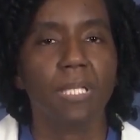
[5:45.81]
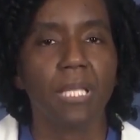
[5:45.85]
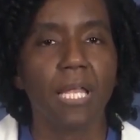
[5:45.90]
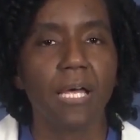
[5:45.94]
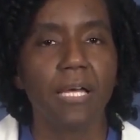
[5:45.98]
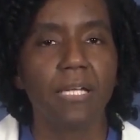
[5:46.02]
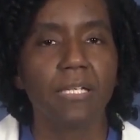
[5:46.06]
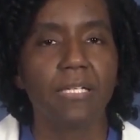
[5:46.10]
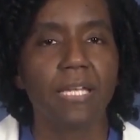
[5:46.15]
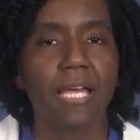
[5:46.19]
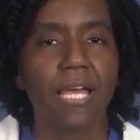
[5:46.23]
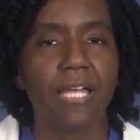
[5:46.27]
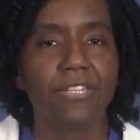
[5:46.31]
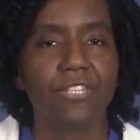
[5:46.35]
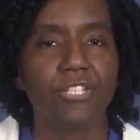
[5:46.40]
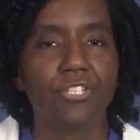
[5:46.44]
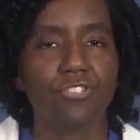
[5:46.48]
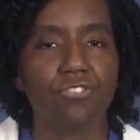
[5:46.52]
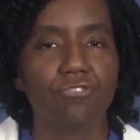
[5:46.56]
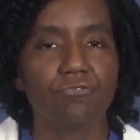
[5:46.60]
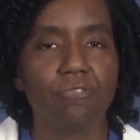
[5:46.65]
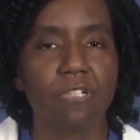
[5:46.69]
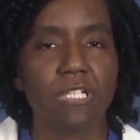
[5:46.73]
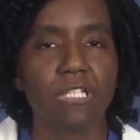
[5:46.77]
Blood at
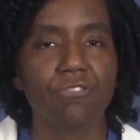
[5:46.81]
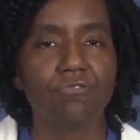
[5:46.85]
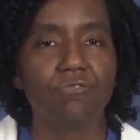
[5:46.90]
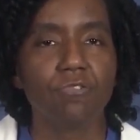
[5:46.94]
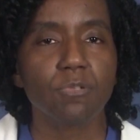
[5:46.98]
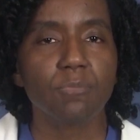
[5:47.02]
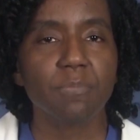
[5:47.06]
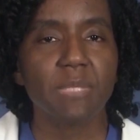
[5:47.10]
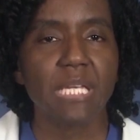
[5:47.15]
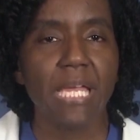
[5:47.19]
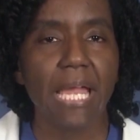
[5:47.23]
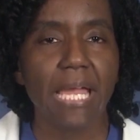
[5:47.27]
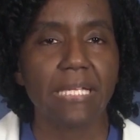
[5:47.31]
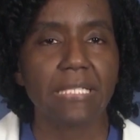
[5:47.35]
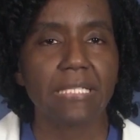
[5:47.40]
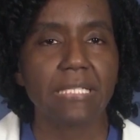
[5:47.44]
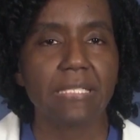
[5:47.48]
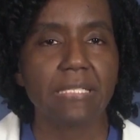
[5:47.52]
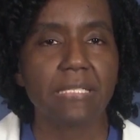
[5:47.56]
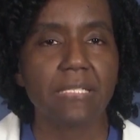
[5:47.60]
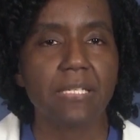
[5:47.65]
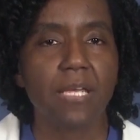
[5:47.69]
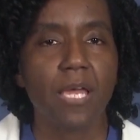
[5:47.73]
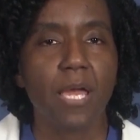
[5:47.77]
the urethral
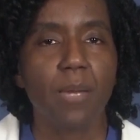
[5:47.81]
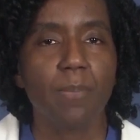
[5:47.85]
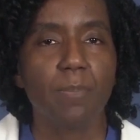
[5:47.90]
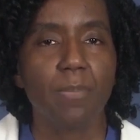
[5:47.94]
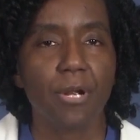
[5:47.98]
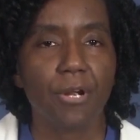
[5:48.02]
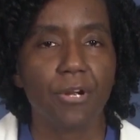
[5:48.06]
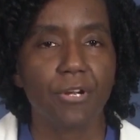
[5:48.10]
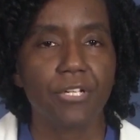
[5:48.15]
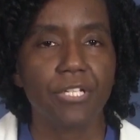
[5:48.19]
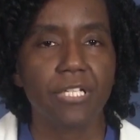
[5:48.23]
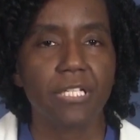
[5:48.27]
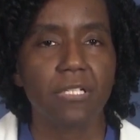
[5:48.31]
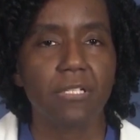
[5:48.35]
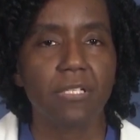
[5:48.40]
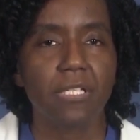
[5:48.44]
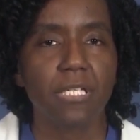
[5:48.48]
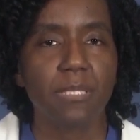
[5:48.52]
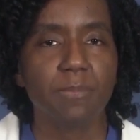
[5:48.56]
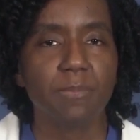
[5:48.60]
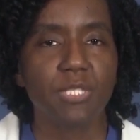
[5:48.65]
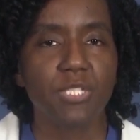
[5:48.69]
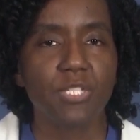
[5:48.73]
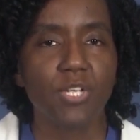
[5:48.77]
meatus, perineal
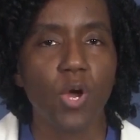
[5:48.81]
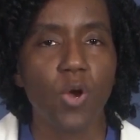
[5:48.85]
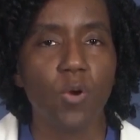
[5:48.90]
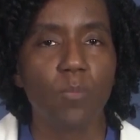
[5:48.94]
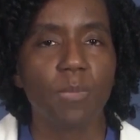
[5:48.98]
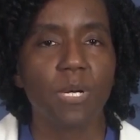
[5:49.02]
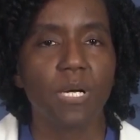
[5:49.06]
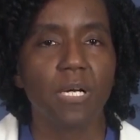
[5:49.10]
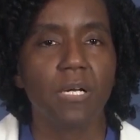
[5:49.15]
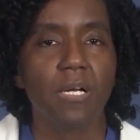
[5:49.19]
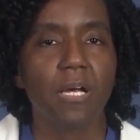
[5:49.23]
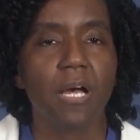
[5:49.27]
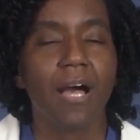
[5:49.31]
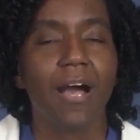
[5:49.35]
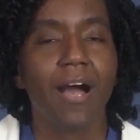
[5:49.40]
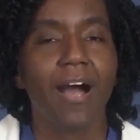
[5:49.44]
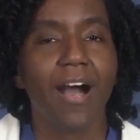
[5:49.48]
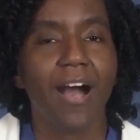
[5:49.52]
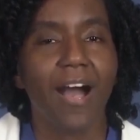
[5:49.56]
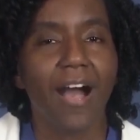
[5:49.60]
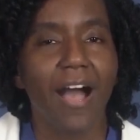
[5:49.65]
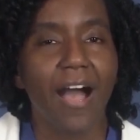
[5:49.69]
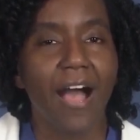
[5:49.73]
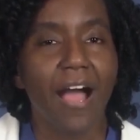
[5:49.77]
hematoma,
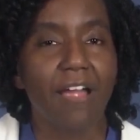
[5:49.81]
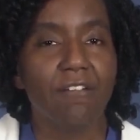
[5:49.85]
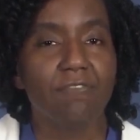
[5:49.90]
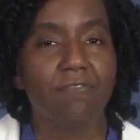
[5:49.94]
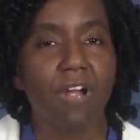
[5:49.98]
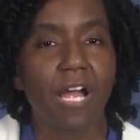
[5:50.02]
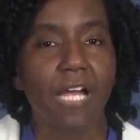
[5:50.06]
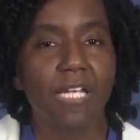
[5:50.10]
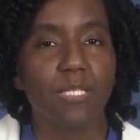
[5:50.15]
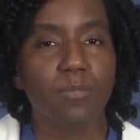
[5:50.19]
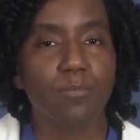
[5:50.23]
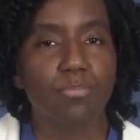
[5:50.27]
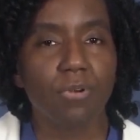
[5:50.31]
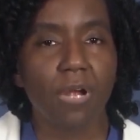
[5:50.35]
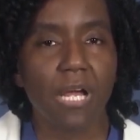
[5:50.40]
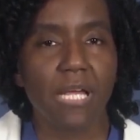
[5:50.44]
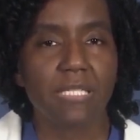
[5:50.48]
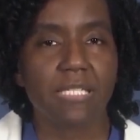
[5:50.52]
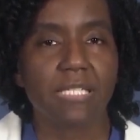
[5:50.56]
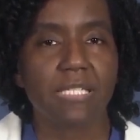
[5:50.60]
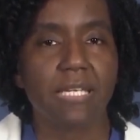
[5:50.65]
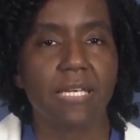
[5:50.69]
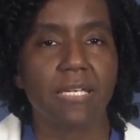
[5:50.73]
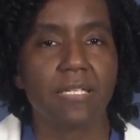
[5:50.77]
a high-riding
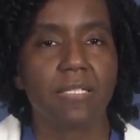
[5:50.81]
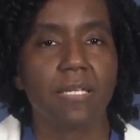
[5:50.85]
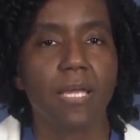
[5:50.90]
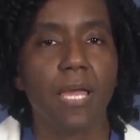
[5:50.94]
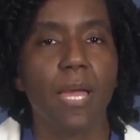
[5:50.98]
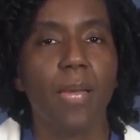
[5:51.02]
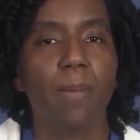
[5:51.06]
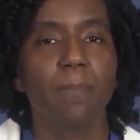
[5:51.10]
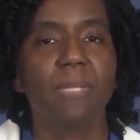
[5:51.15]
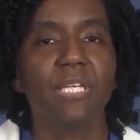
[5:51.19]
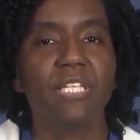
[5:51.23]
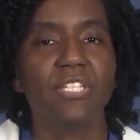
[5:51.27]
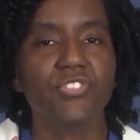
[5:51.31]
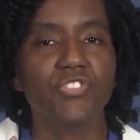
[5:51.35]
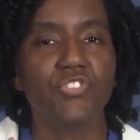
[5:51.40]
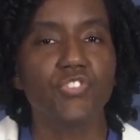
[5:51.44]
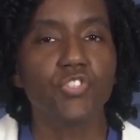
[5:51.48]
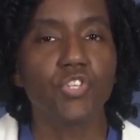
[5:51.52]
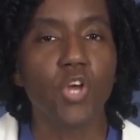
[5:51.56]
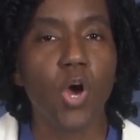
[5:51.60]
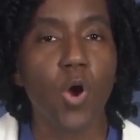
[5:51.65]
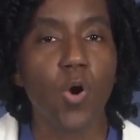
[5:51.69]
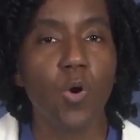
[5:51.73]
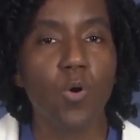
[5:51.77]
prostate means
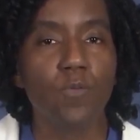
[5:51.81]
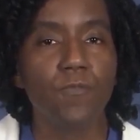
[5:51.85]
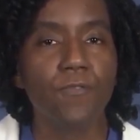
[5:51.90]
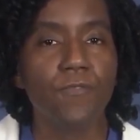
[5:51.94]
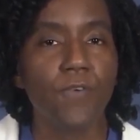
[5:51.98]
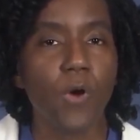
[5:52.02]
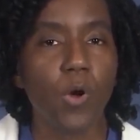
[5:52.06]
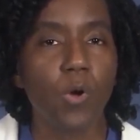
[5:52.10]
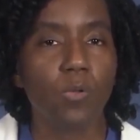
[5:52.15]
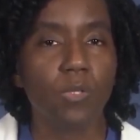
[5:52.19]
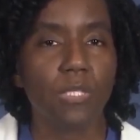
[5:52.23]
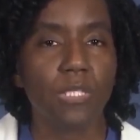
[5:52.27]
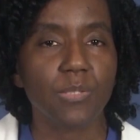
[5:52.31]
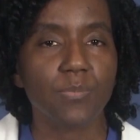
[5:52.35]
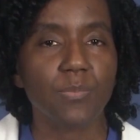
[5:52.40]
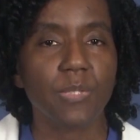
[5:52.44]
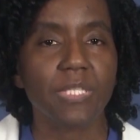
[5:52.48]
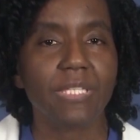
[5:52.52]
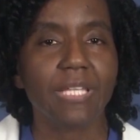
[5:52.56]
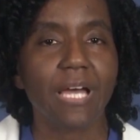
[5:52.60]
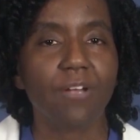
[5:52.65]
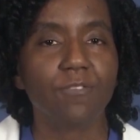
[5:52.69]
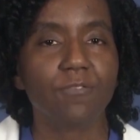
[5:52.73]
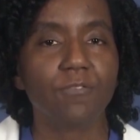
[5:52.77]
no Foley
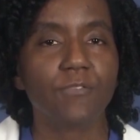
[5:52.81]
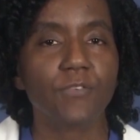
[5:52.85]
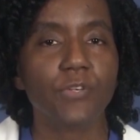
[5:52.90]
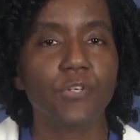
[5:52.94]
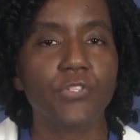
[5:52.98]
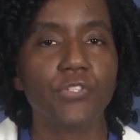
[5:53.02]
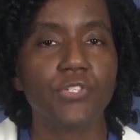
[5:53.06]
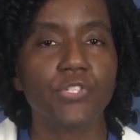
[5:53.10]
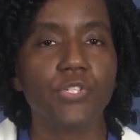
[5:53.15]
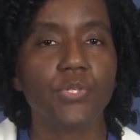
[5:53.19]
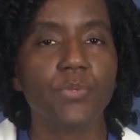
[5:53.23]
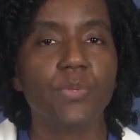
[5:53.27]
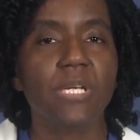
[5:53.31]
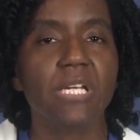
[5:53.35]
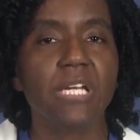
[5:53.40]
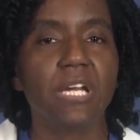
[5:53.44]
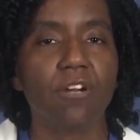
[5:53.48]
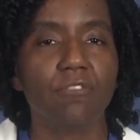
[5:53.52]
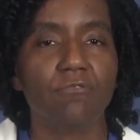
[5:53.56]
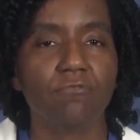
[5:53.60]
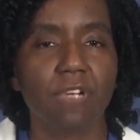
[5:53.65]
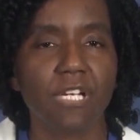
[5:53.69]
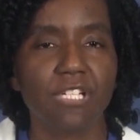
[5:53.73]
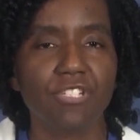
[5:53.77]
without first
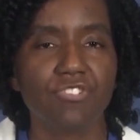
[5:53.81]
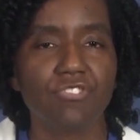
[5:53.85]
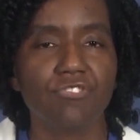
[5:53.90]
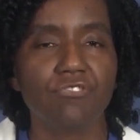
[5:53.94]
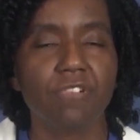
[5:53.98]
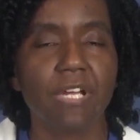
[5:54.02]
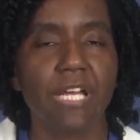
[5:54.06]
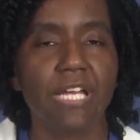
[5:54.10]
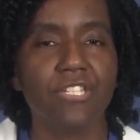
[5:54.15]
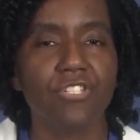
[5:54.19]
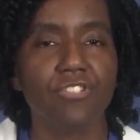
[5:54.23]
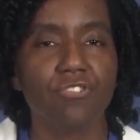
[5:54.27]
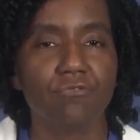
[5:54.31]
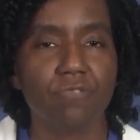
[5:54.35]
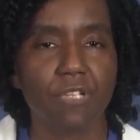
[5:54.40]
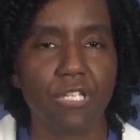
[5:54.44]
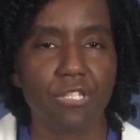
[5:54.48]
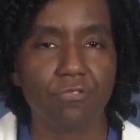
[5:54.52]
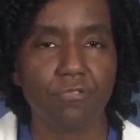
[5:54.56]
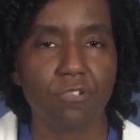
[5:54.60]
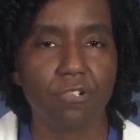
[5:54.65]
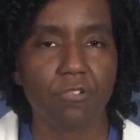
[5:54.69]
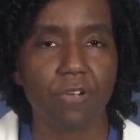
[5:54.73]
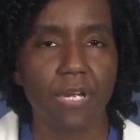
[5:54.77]
doing a retrograde
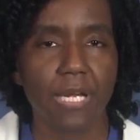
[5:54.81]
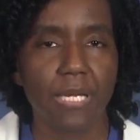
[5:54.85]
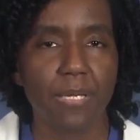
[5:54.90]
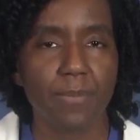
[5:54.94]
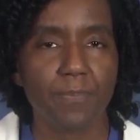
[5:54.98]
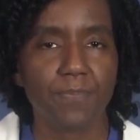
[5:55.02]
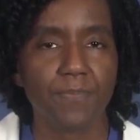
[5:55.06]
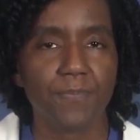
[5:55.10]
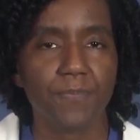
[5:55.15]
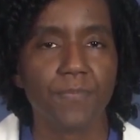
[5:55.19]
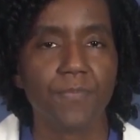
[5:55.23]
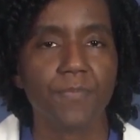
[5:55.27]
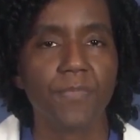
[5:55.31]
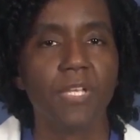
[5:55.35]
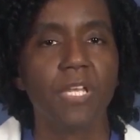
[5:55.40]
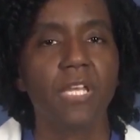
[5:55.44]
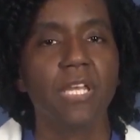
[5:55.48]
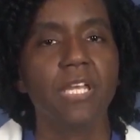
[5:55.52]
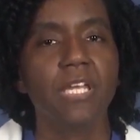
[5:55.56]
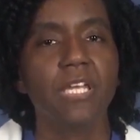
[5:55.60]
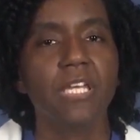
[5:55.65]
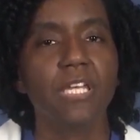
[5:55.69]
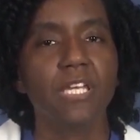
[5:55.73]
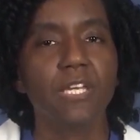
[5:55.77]
urethrogram.
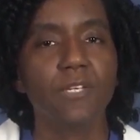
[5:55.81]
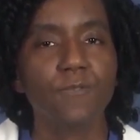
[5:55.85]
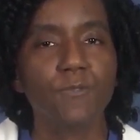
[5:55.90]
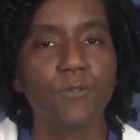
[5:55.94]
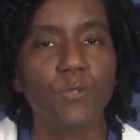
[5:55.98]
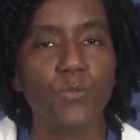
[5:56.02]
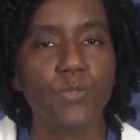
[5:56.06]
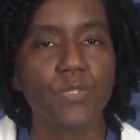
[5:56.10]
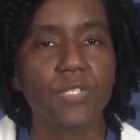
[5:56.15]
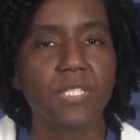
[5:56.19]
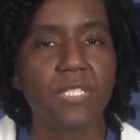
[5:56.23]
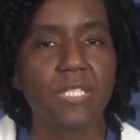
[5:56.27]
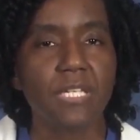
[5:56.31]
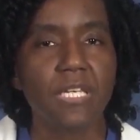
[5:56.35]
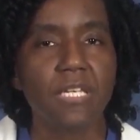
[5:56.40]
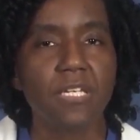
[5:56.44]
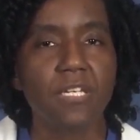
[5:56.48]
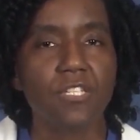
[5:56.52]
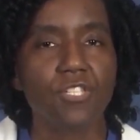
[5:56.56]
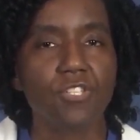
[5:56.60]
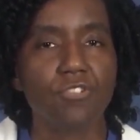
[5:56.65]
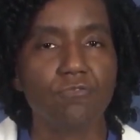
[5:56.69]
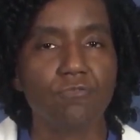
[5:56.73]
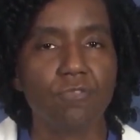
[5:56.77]
If you
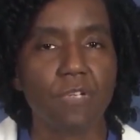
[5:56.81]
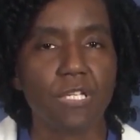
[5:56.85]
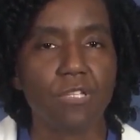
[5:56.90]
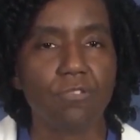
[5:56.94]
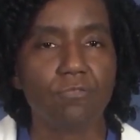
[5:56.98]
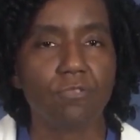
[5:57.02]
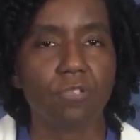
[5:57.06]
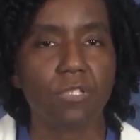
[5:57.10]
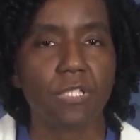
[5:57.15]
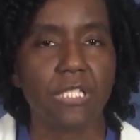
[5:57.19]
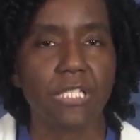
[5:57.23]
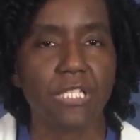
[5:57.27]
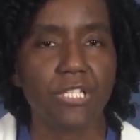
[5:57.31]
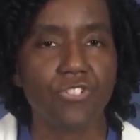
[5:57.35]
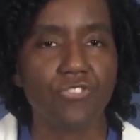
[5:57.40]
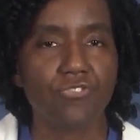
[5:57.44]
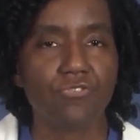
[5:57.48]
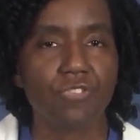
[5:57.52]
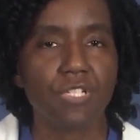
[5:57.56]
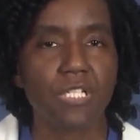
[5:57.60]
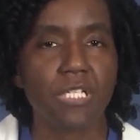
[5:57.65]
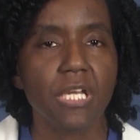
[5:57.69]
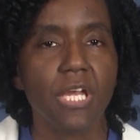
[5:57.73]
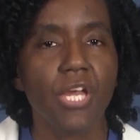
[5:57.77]
see a urethral
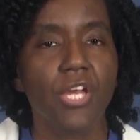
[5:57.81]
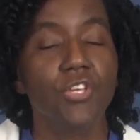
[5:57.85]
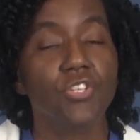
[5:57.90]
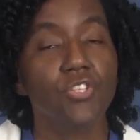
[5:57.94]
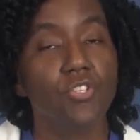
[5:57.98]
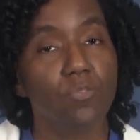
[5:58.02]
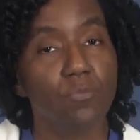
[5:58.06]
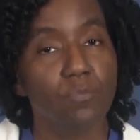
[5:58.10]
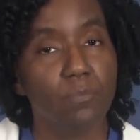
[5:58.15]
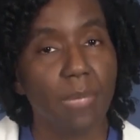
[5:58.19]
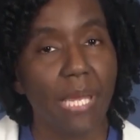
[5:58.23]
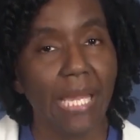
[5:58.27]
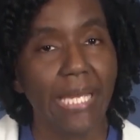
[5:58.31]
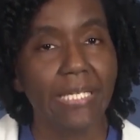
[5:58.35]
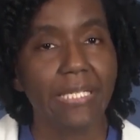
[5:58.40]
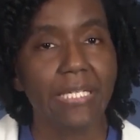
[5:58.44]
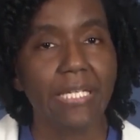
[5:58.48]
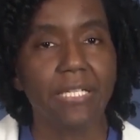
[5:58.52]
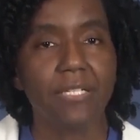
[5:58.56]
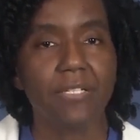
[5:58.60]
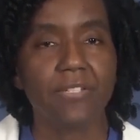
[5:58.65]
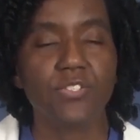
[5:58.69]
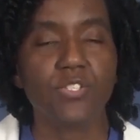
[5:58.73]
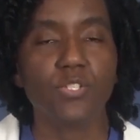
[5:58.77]
injury, you may
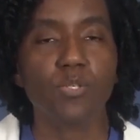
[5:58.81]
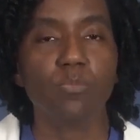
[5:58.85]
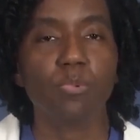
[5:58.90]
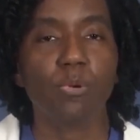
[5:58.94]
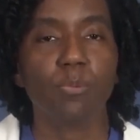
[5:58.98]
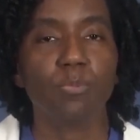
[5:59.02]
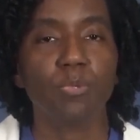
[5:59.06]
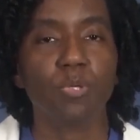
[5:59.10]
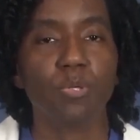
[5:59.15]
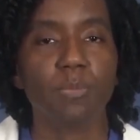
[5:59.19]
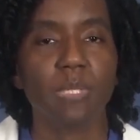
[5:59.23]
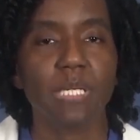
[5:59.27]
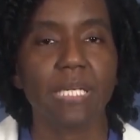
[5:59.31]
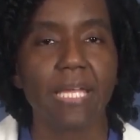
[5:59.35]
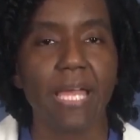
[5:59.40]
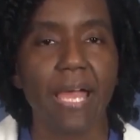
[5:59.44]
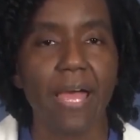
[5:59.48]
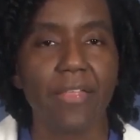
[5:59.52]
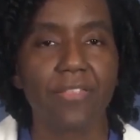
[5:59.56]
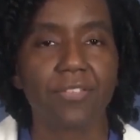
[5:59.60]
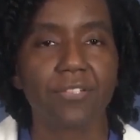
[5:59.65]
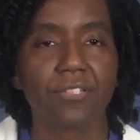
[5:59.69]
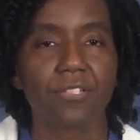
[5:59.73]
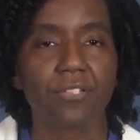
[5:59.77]
need a suprapubic
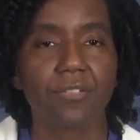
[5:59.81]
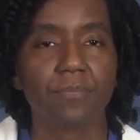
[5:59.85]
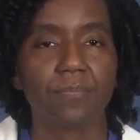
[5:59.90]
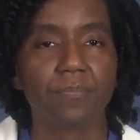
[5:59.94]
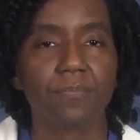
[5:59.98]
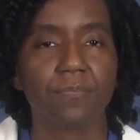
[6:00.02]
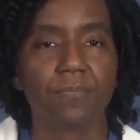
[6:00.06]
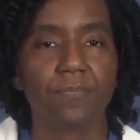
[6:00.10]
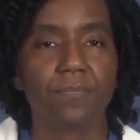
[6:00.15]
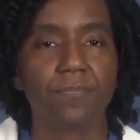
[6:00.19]
catheter.